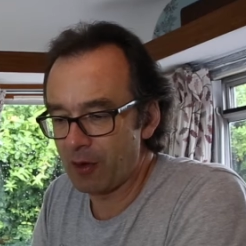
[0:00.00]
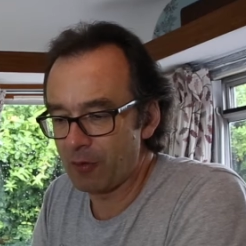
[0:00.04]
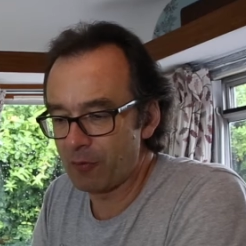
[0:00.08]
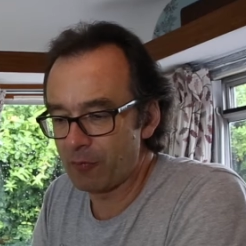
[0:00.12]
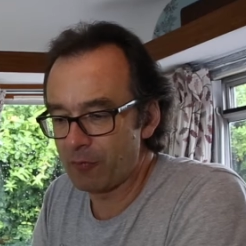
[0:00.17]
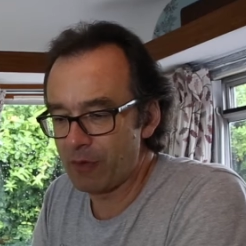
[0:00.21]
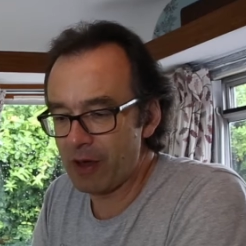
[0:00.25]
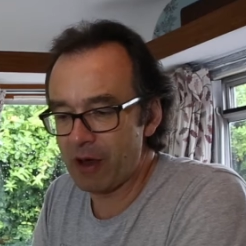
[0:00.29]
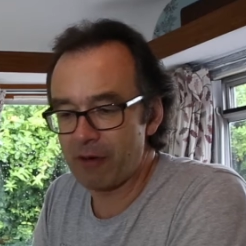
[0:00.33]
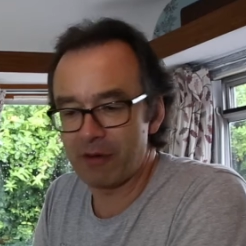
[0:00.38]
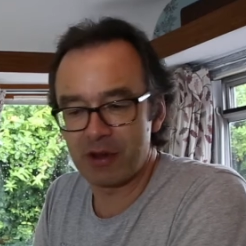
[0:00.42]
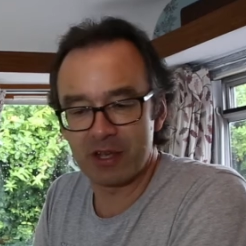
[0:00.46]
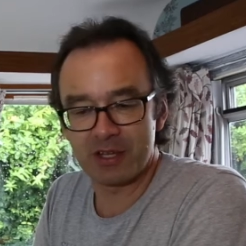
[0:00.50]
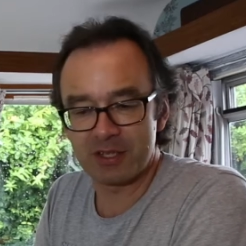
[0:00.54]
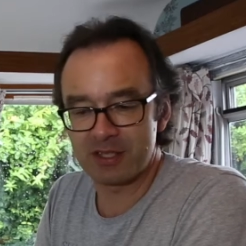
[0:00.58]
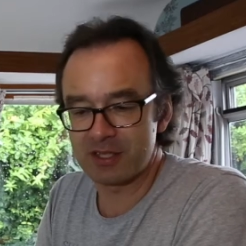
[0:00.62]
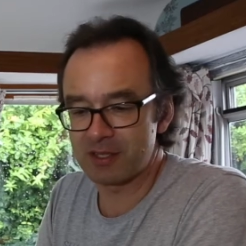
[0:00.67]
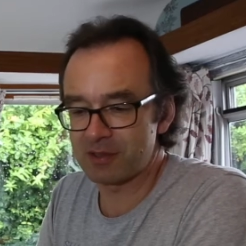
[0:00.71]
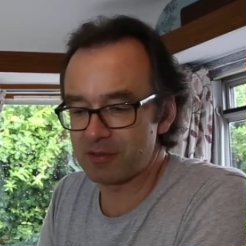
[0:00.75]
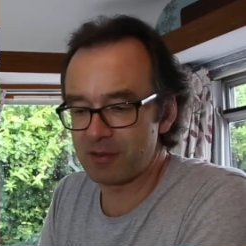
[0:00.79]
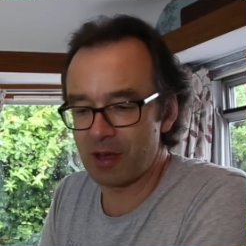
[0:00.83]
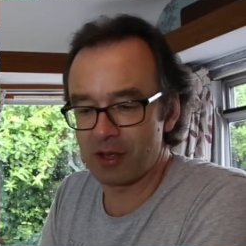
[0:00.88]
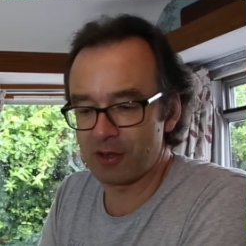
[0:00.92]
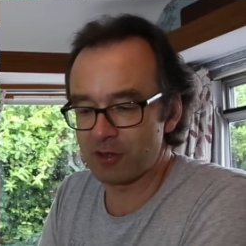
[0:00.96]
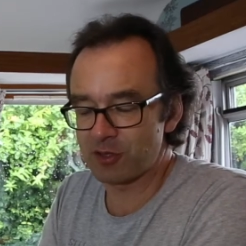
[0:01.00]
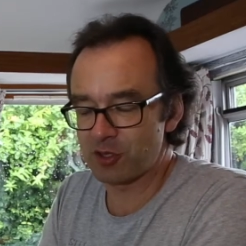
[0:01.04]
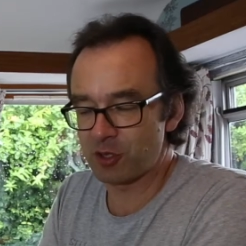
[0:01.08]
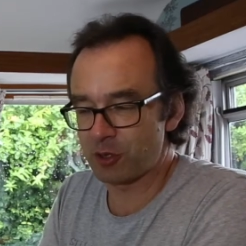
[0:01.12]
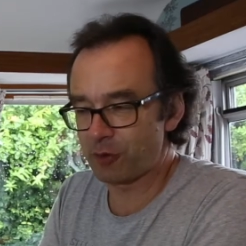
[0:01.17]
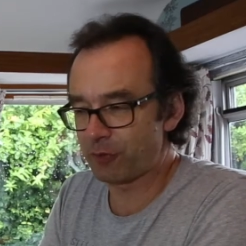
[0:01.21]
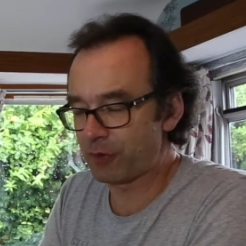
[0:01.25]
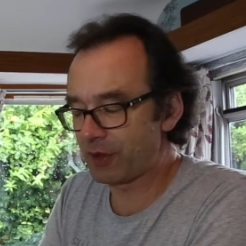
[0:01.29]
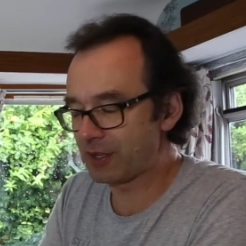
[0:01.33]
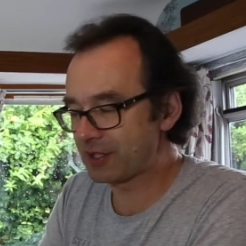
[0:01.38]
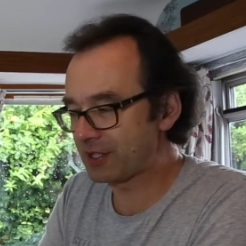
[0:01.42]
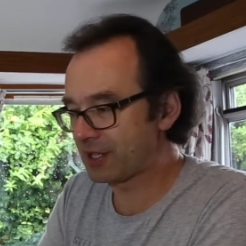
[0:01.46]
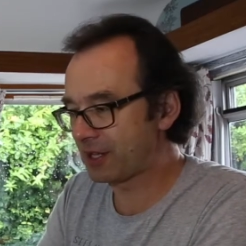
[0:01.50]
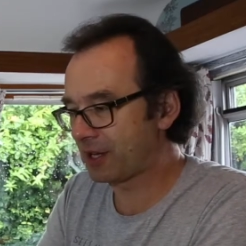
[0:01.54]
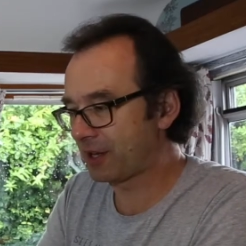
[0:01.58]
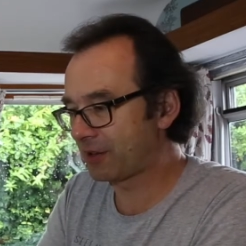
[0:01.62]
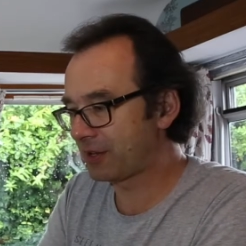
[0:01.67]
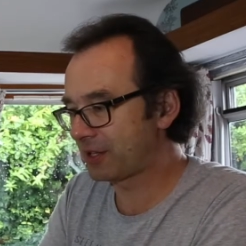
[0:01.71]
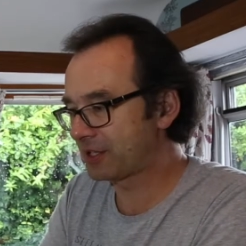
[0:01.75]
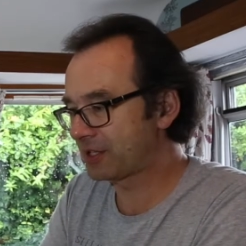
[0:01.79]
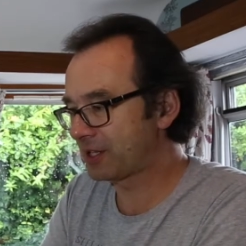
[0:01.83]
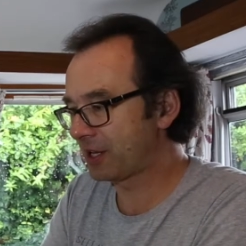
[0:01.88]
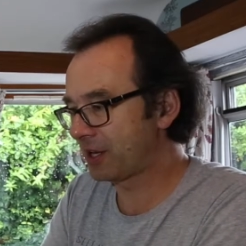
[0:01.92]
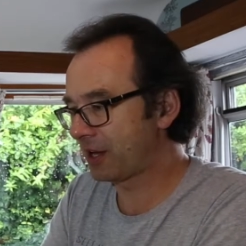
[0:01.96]
various sort of there's
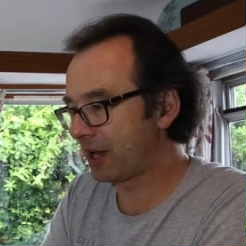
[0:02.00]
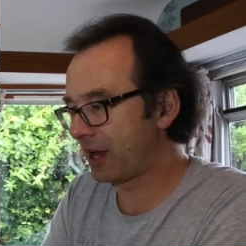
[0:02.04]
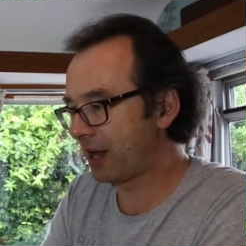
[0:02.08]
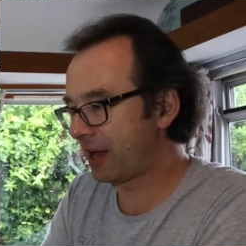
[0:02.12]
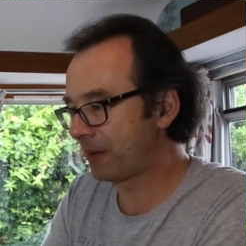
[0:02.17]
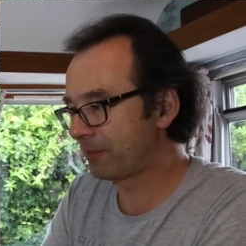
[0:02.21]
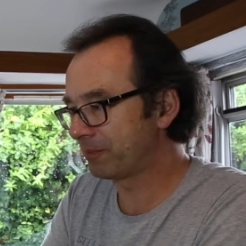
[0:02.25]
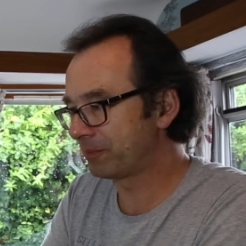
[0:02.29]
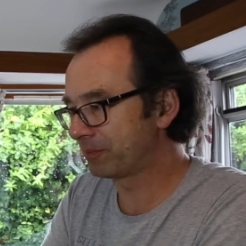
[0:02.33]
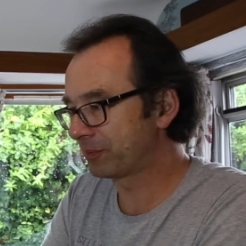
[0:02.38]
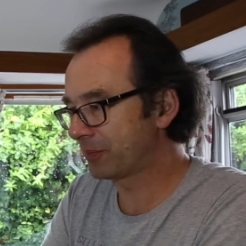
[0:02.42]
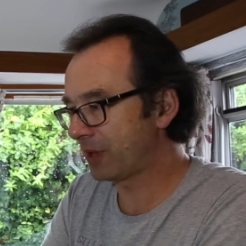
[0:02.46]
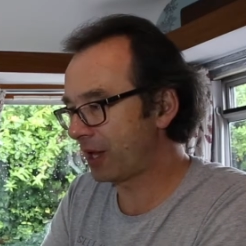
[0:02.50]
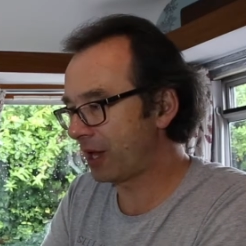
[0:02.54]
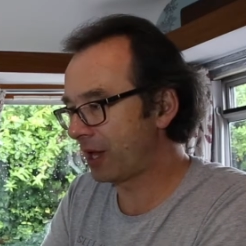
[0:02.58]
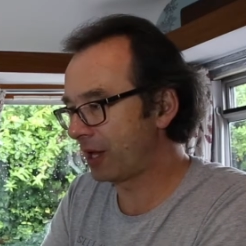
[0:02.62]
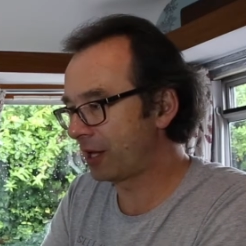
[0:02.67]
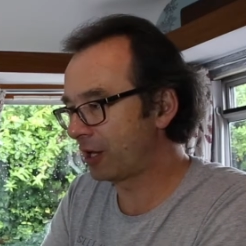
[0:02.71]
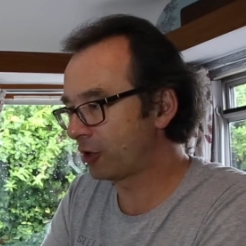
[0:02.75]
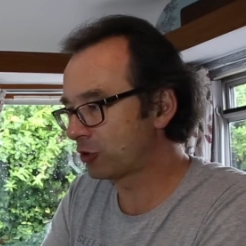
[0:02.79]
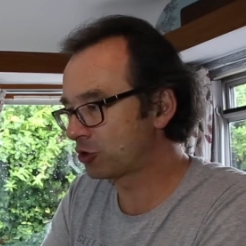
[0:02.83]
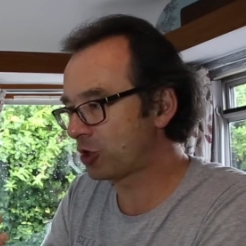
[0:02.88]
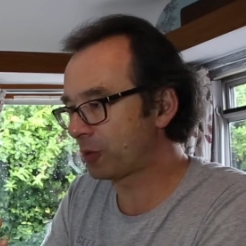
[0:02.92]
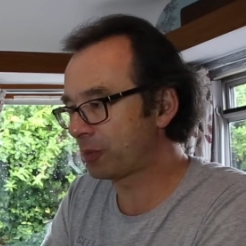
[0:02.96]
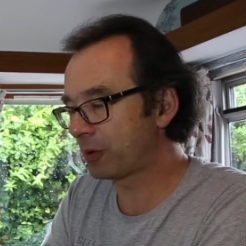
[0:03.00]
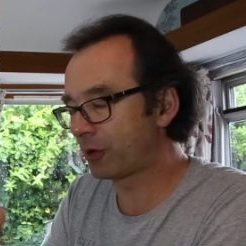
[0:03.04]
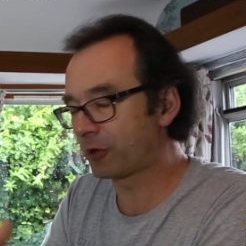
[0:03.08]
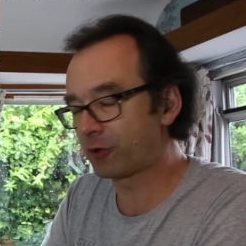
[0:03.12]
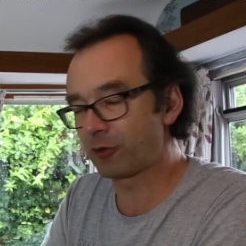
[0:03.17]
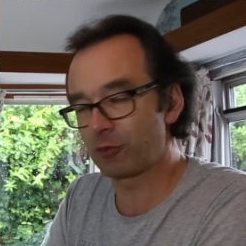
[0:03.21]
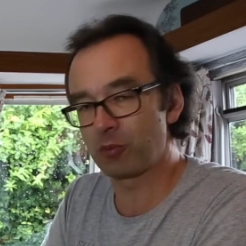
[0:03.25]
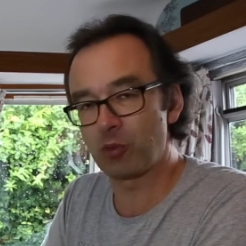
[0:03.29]
a little droplet of